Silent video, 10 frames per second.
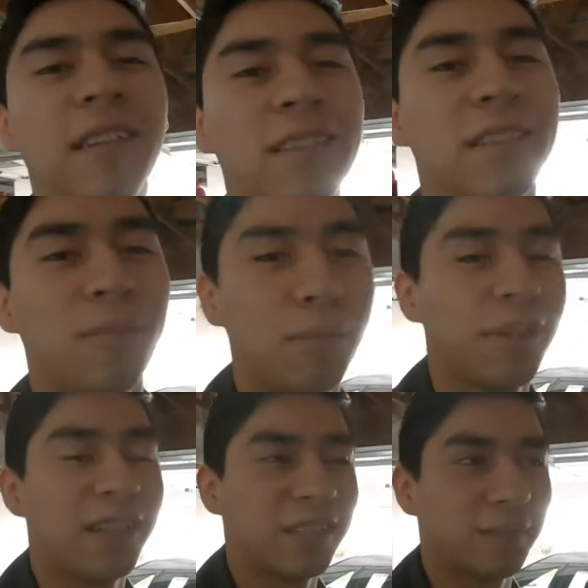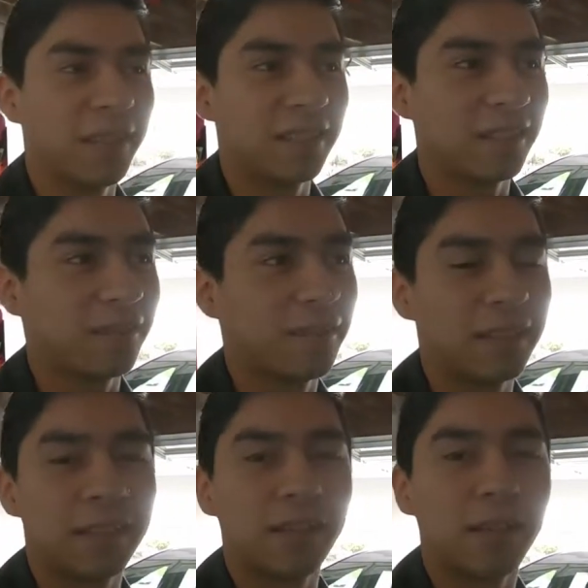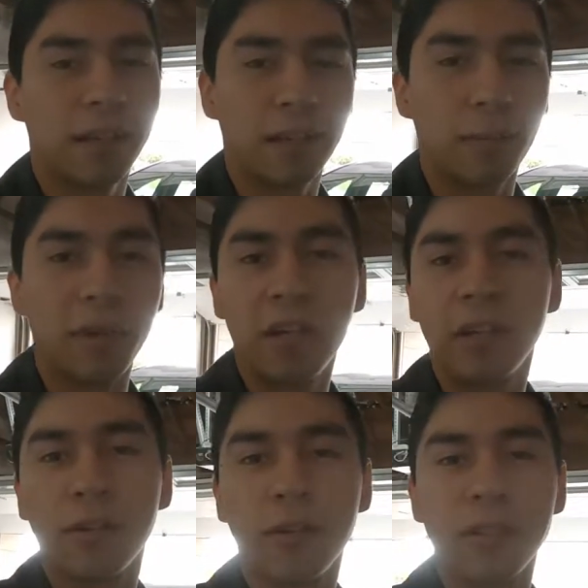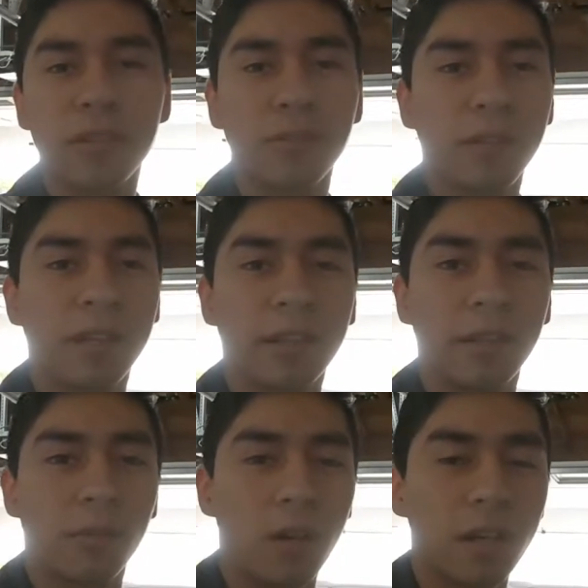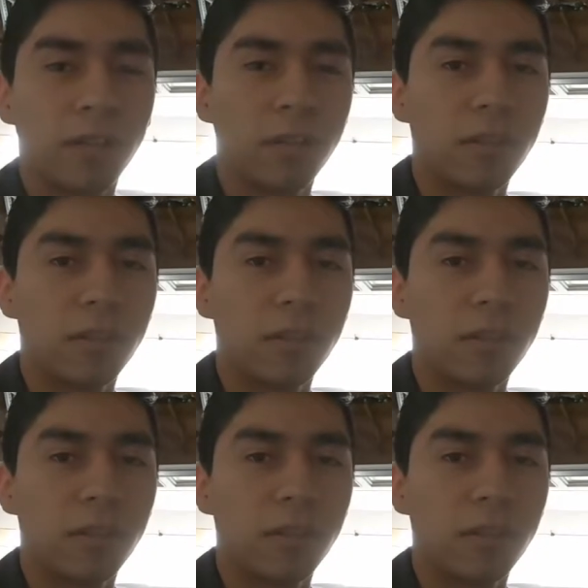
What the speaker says: does sound pretty expensive. It sounds like a bearing noise or like a rocker